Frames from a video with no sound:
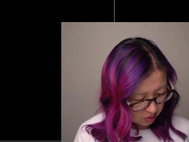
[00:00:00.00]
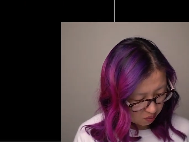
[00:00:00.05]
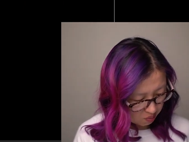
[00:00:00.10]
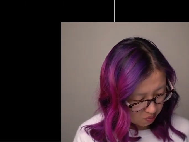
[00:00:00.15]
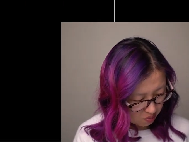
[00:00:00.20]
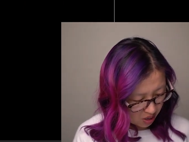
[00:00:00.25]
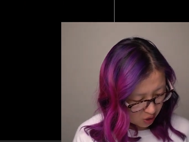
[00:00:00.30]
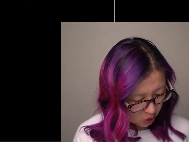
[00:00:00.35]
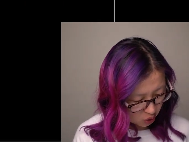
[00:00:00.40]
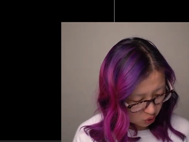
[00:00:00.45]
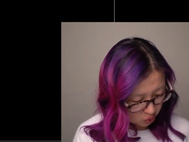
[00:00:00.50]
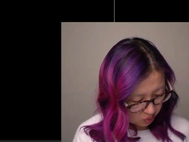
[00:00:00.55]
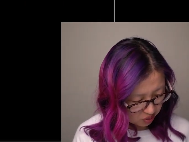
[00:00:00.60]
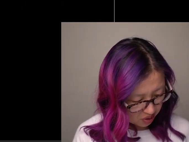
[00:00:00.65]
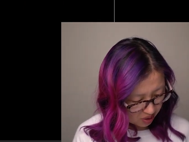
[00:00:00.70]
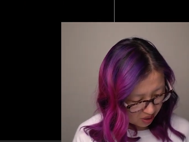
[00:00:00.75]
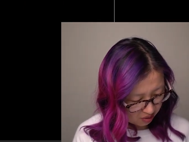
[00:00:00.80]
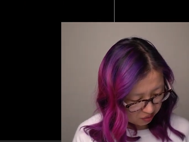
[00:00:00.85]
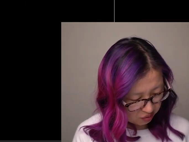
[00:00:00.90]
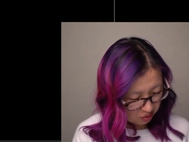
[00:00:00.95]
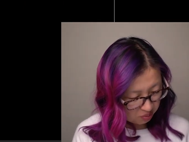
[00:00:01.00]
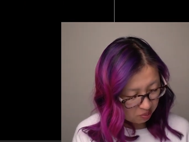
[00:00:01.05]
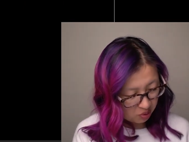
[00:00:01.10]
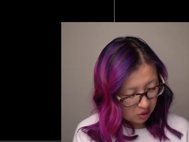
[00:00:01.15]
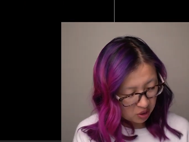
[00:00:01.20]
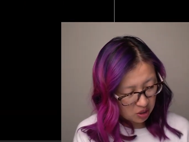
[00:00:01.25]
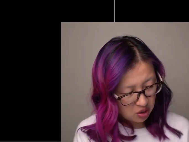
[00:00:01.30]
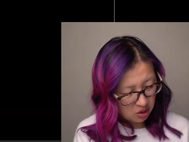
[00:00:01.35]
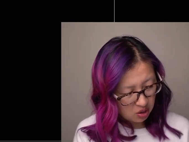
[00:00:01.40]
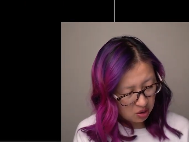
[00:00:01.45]
make sure that
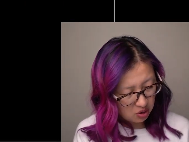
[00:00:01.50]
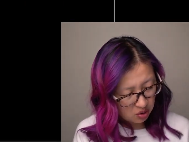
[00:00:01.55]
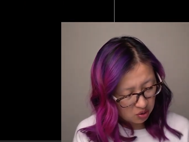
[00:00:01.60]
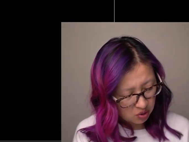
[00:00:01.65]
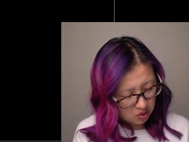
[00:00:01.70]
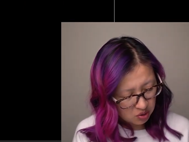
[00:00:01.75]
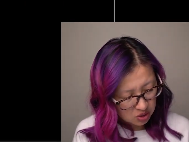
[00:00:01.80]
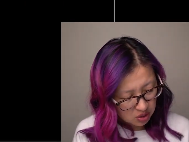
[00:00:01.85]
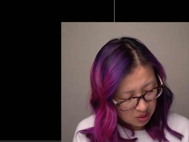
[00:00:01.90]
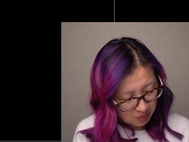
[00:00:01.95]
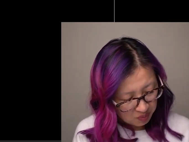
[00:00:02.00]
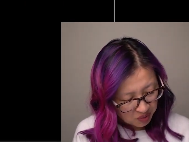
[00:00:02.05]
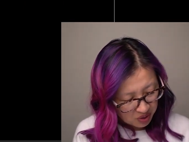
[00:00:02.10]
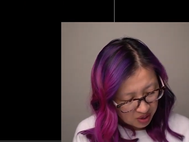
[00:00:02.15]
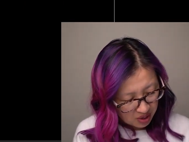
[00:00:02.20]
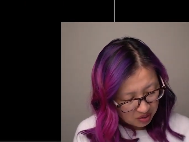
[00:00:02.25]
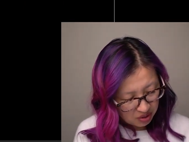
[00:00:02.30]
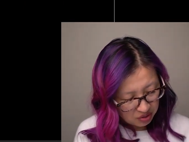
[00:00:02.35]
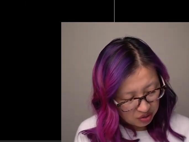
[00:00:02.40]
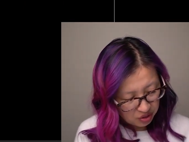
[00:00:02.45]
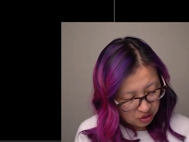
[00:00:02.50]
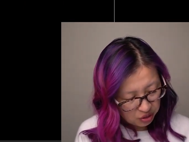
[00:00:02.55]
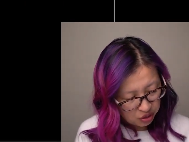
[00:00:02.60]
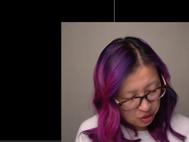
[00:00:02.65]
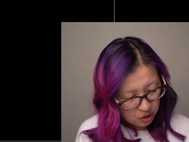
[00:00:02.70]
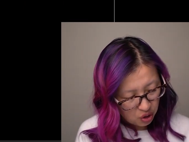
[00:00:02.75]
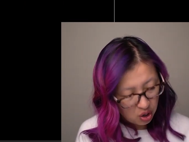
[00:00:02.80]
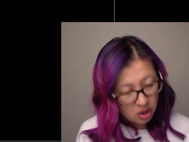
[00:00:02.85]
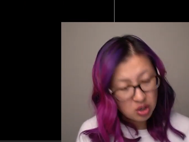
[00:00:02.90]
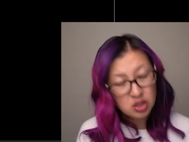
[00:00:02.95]
everybody knows that the
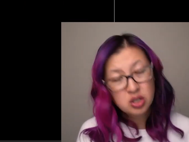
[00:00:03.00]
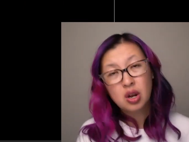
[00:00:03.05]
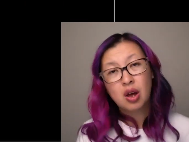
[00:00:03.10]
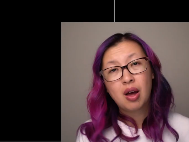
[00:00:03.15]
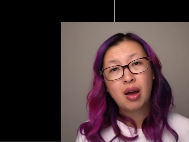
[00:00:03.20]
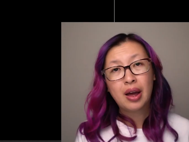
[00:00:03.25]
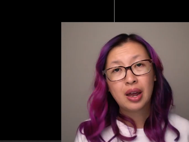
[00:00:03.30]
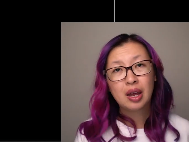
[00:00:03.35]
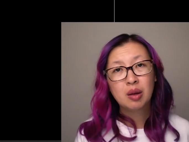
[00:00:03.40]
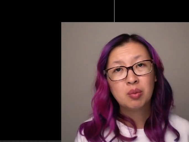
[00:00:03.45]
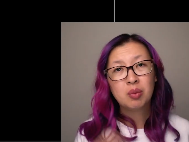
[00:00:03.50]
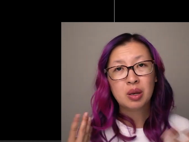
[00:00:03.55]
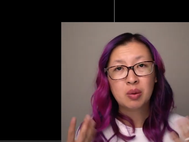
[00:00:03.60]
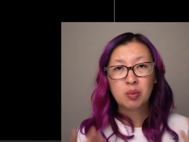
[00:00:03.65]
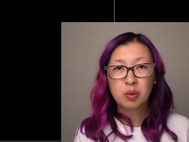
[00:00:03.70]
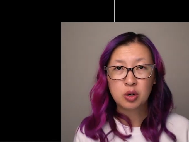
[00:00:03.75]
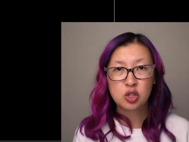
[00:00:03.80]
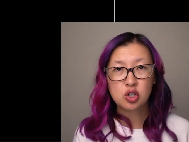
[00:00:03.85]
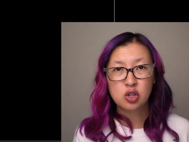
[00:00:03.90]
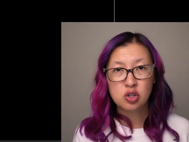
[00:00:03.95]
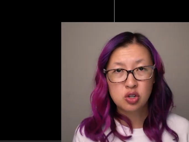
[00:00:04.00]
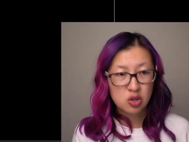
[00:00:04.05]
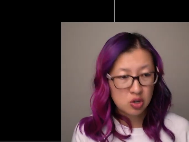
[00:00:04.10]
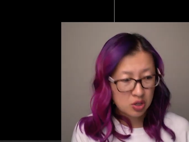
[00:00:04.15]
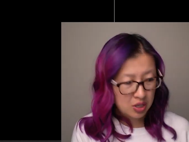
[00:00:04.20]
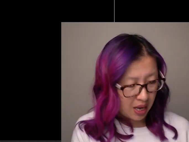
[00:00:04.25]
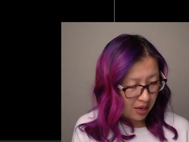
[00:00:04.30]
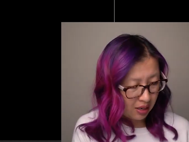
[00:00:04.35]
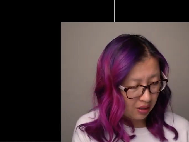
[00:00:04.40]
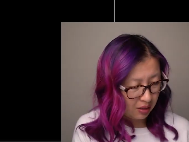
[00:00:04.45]
third time in which you use
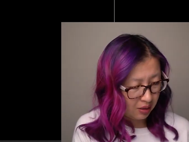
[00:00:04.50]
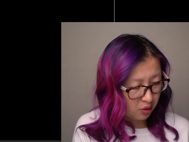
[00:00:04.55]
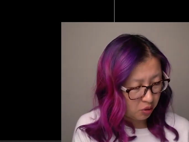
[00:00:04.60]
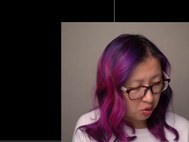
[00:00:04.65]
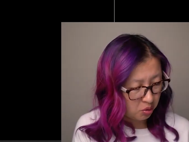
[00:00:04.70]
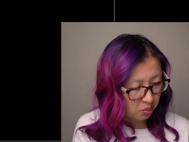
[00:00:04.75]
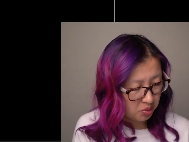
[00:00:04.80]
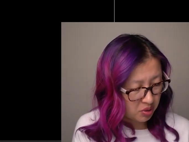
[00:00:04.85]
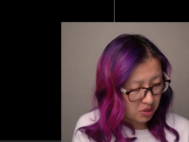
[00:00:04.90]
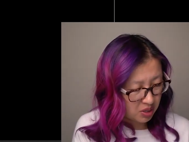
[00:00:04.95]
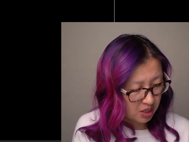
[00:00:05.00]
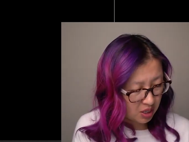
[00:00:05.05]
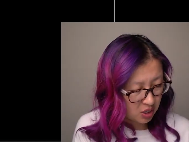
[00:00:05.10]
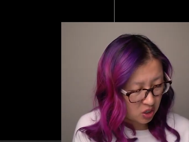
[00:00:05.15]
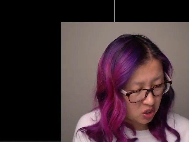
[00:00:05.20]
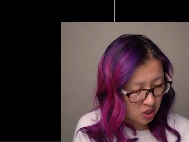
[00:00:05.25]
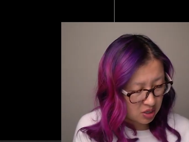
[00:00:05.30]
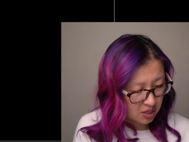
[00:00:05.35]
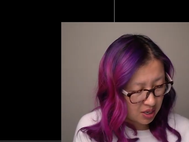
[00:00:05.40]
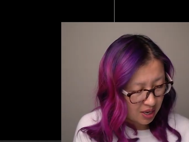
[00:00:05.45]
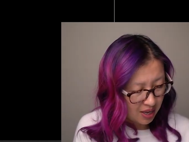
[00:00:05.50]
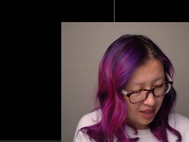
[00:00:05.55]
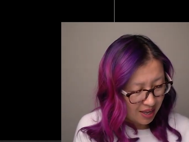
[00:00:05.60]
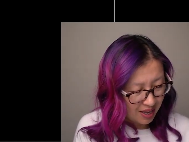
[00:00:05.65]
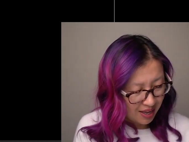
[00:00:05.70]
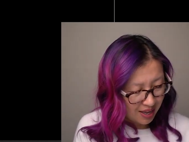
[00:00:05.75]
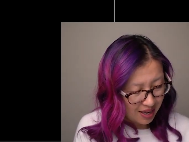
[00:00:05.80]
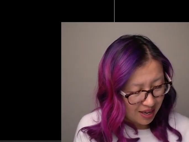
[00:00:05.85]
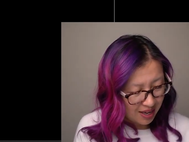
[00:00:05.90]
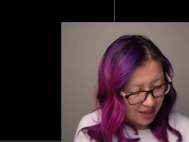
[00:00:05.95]
analytical procedures
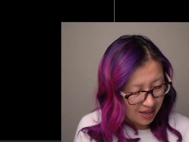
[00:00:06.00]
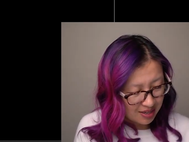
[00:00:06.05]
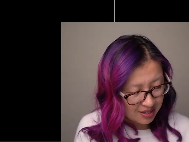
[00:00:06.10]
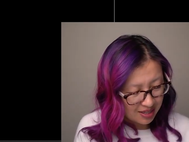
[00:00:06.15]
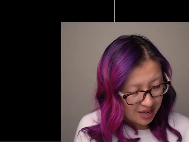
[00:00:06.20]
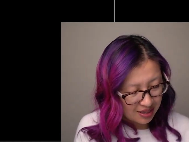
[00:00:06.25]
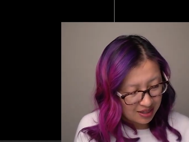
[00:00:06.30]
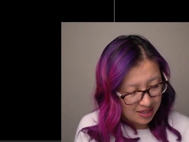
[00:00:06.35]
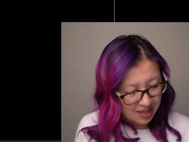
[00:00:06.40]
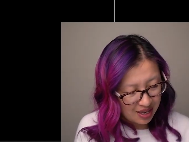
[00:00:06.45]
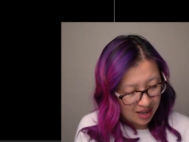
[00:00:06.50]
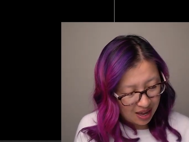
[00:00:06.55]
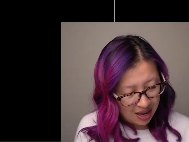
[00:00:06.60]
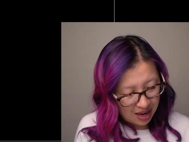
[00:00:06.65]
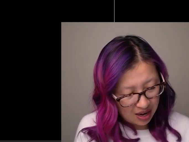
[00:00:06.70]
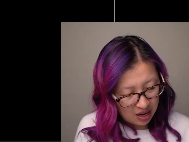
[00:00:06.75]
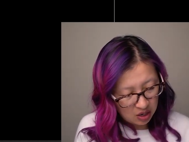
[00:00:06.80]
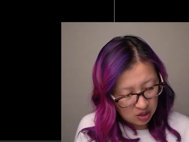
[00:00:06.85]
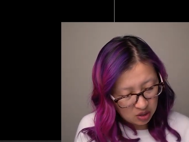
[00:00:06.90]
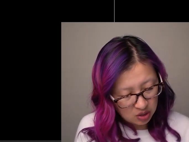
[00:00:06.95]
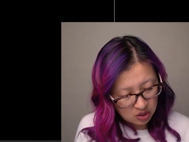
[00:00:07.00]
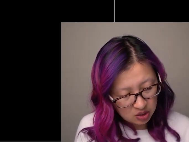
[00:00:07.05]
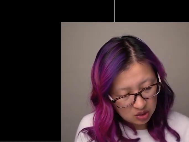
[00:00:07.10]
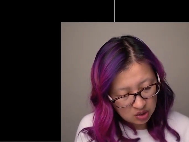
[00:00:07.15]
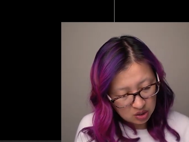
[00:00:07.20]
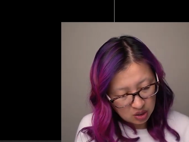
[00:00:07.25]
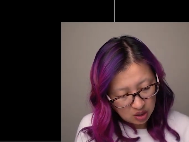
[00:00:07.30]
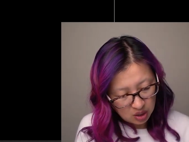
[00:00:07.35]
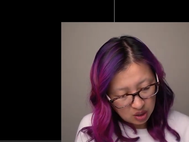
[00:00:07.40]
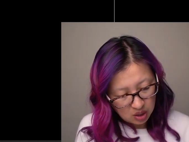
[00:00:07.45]
is at the end
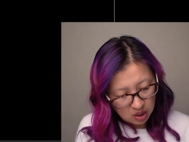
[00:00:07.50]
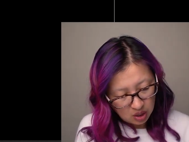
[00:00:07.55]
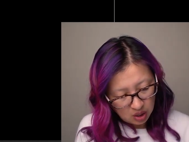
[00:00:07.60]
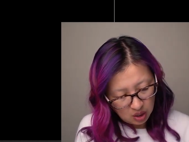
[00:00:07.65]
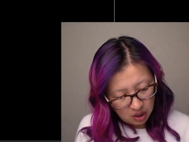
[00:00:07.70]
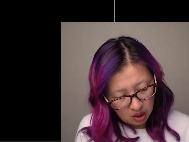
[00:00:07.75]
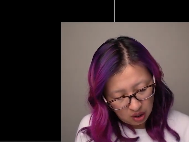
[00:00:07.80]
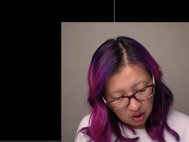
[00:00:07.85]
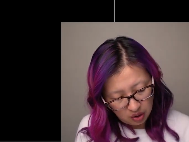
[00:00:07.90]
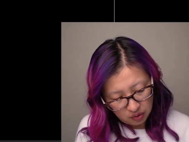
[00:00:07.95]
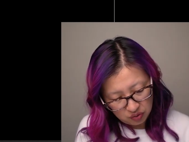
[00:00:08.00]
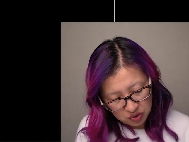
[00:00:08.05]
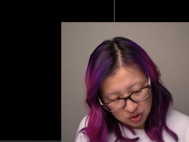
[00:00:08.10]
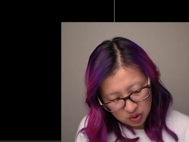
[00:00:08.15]
of the